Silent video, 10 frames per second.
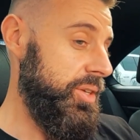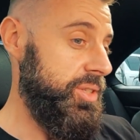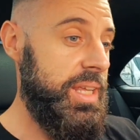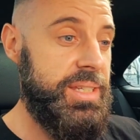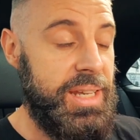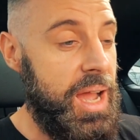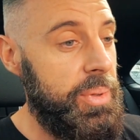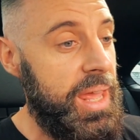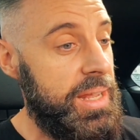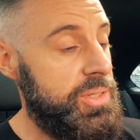So let's start with
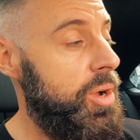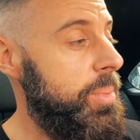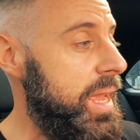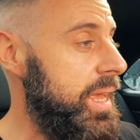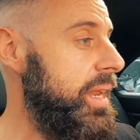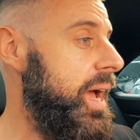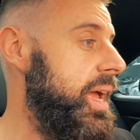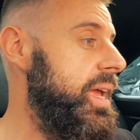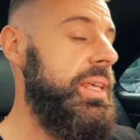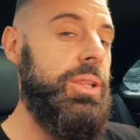that. So I'm in
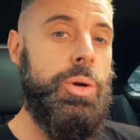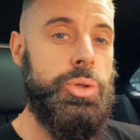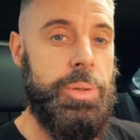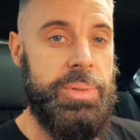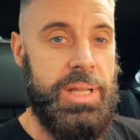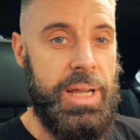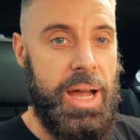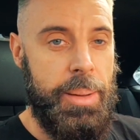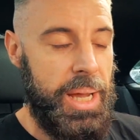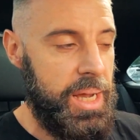a local shopping center
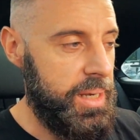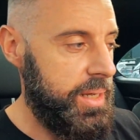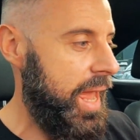car park